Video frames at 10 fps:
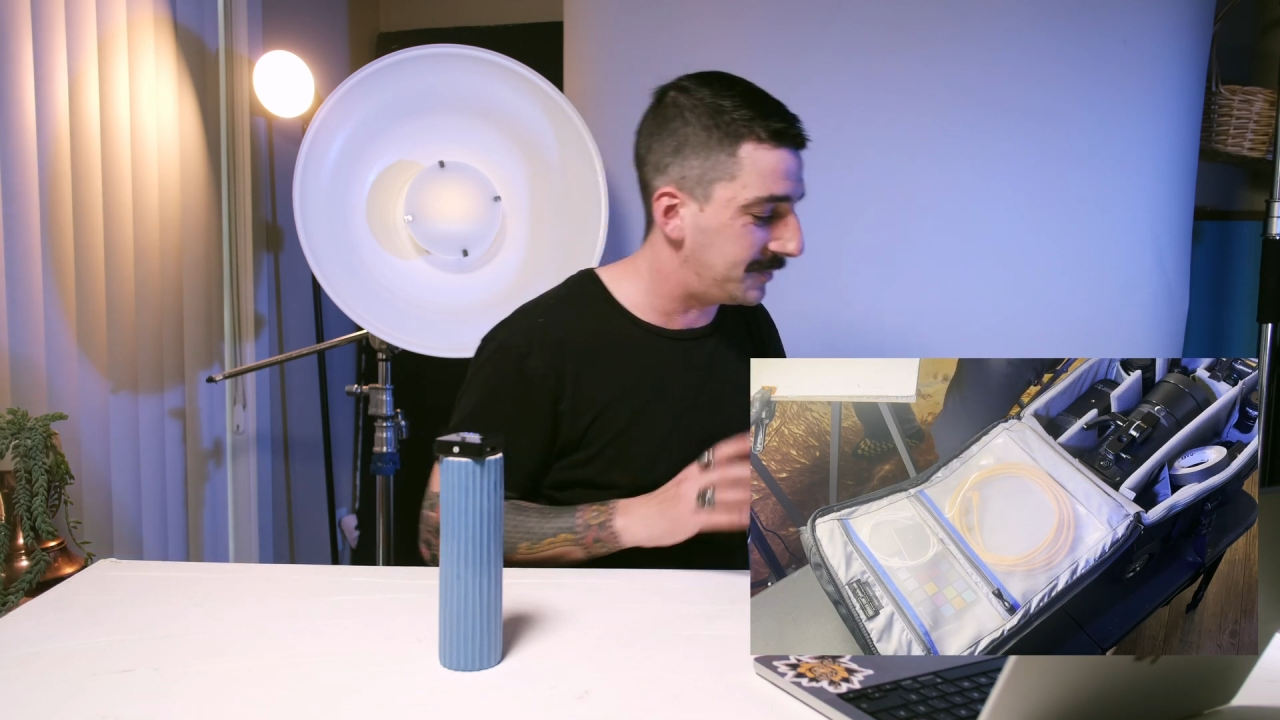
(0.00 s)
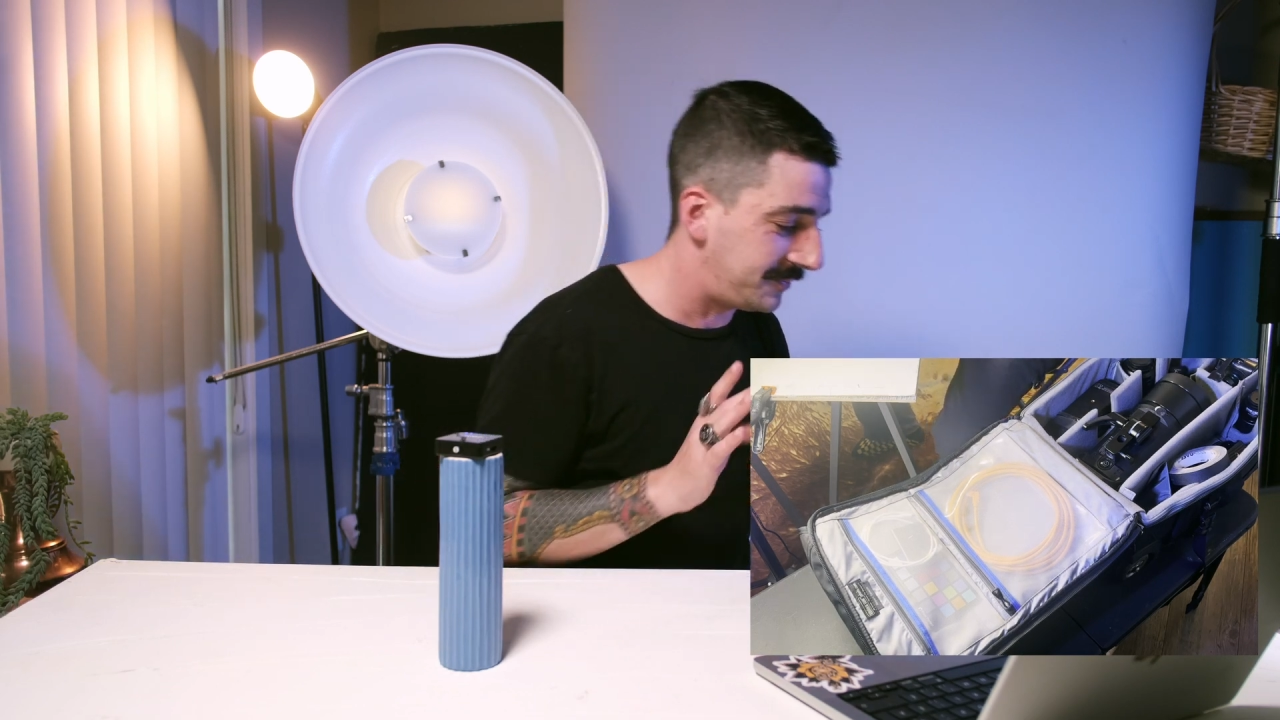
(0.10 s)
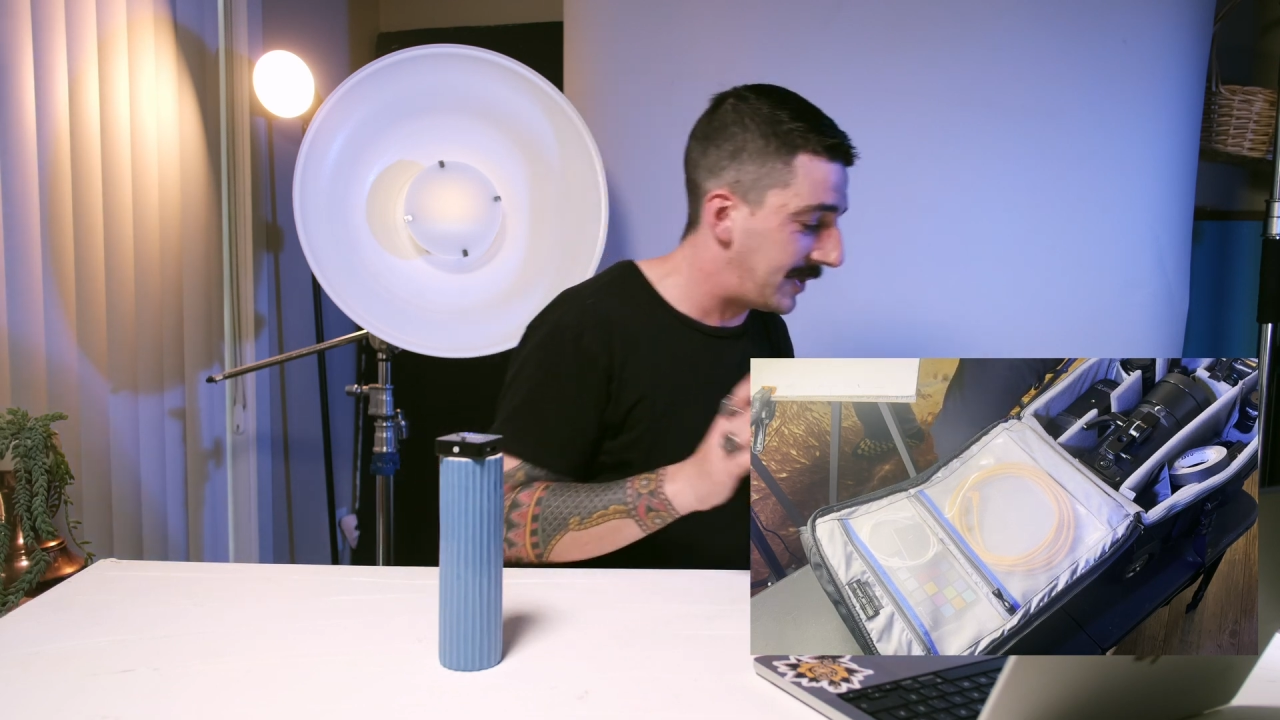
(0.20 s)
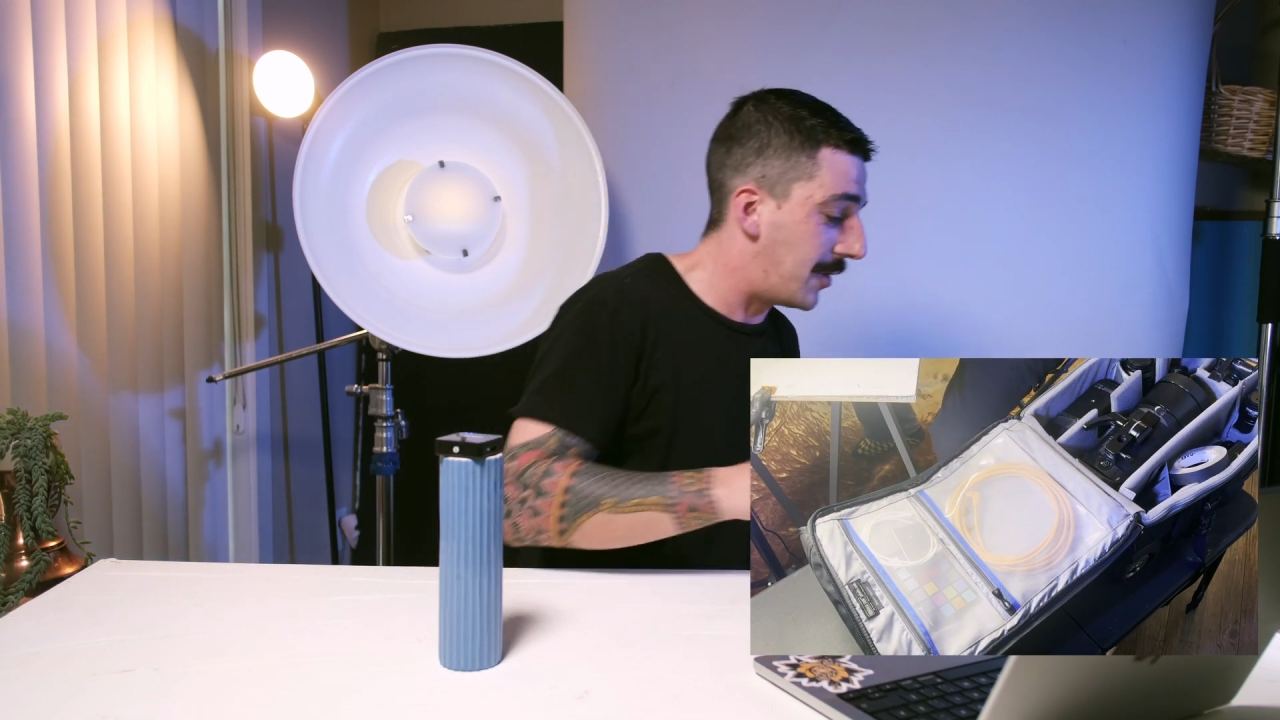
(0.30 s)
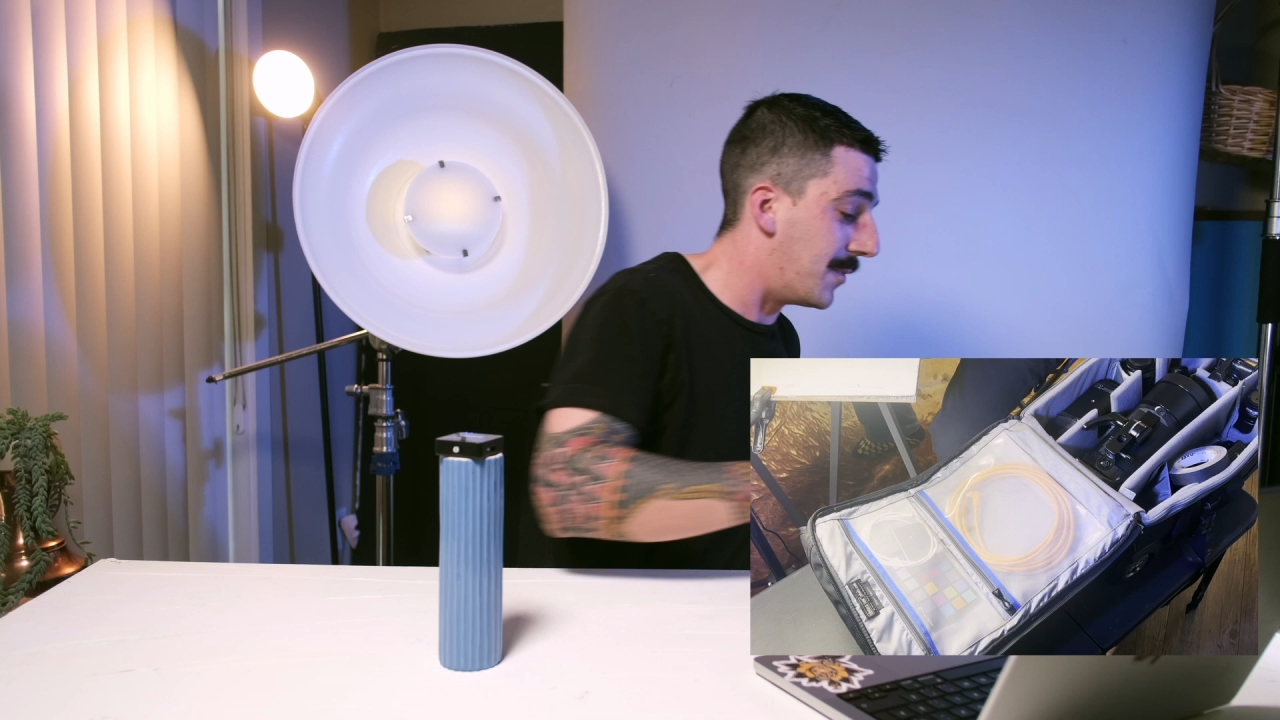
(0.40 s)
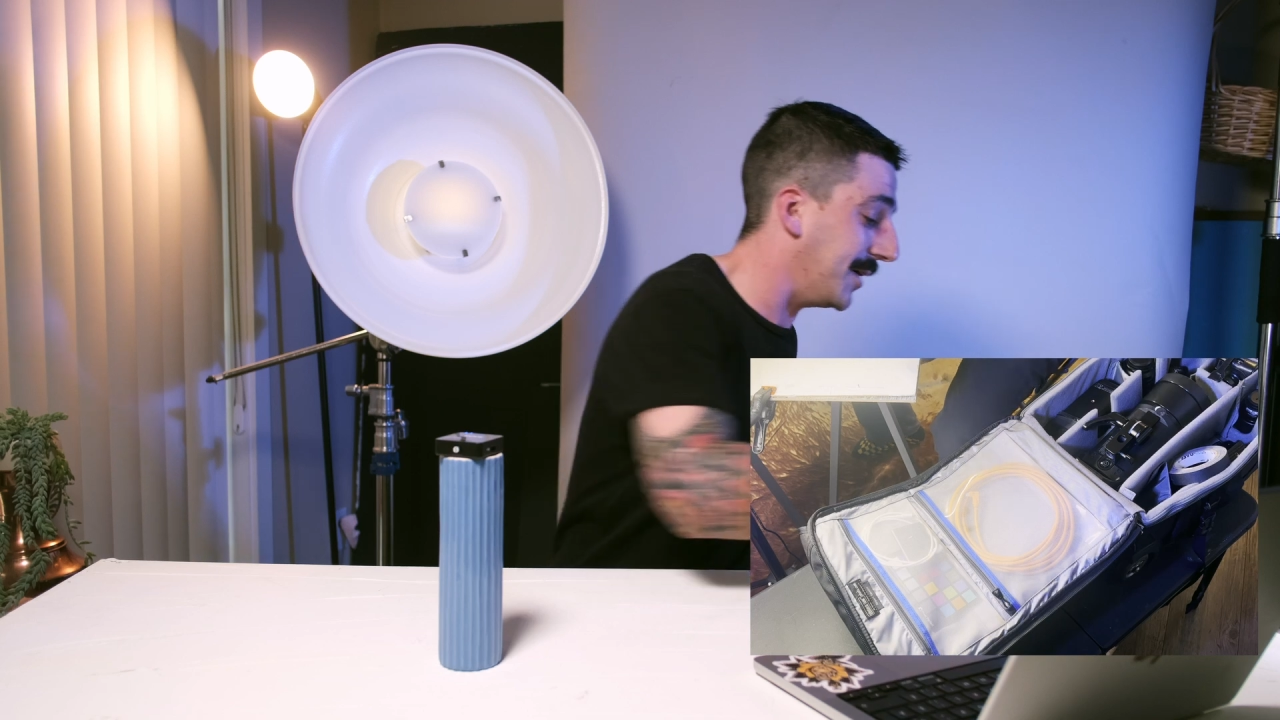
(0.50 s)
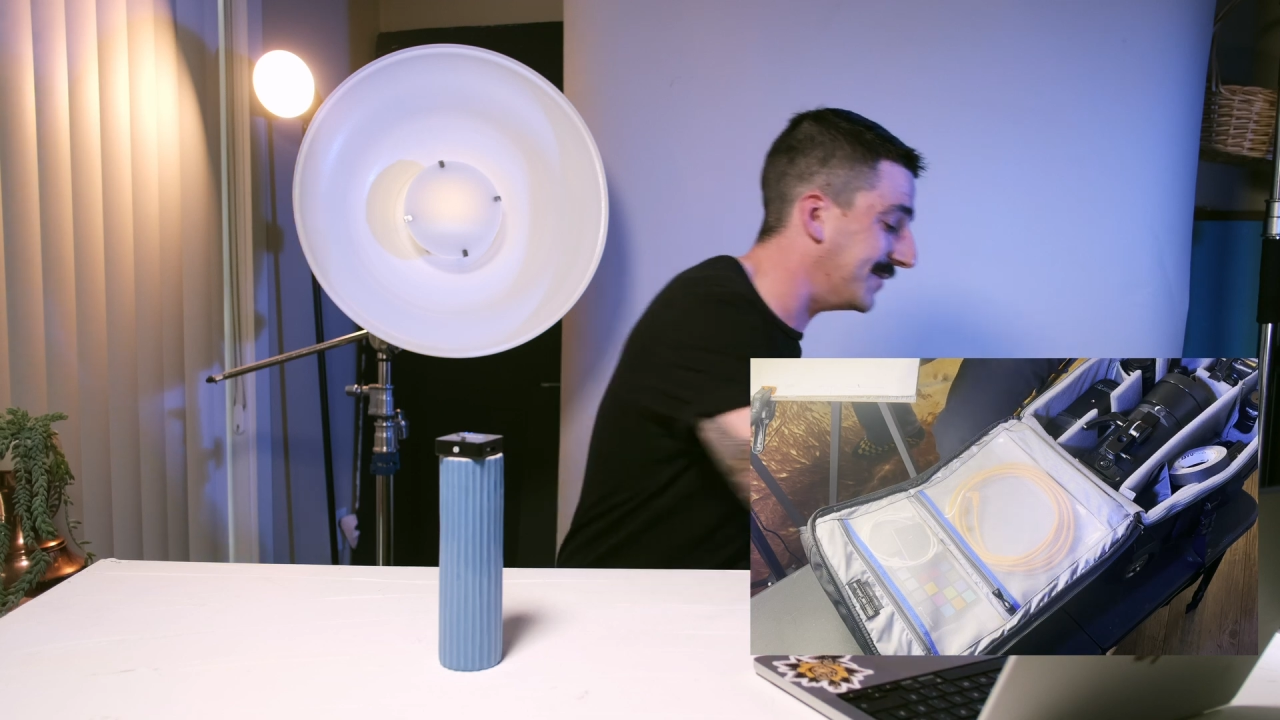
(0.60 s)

bear in mind.